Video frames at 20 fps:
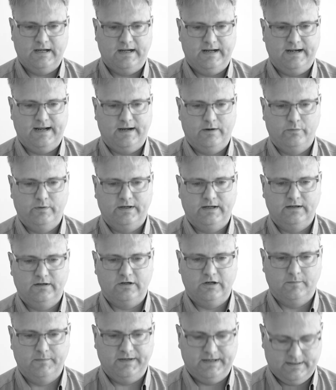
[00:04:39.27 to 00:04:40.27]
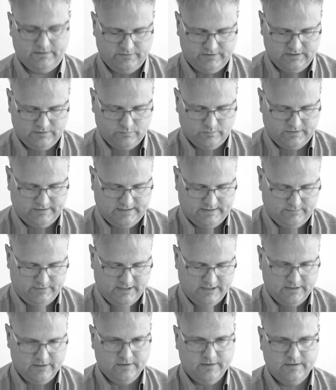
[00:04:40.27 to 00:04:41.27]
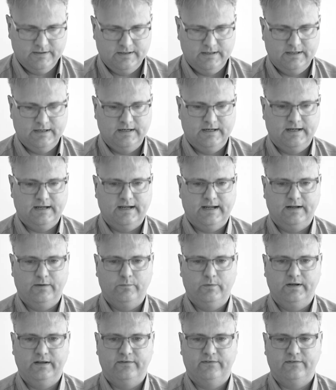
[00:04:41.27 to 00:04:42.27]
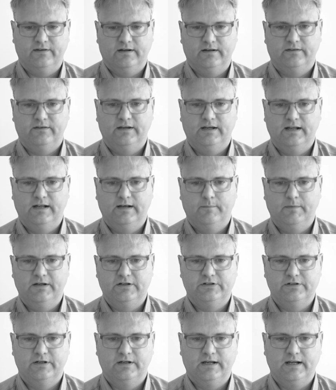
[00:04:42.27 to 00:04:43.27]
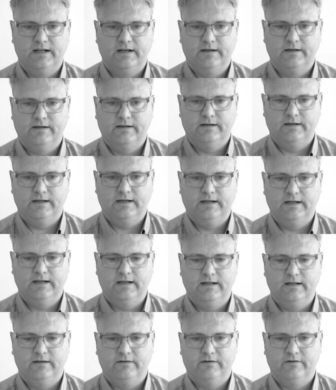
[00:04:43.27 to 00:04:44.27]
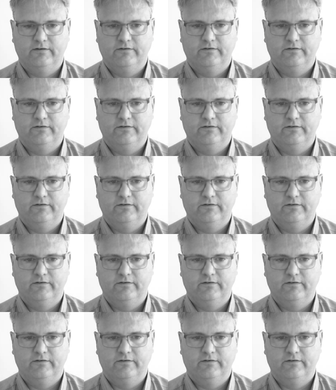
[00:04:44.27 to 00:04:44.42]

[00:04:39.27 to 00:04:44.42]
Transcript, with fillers: And now we can comment out this one down here, and we can start the animation again. And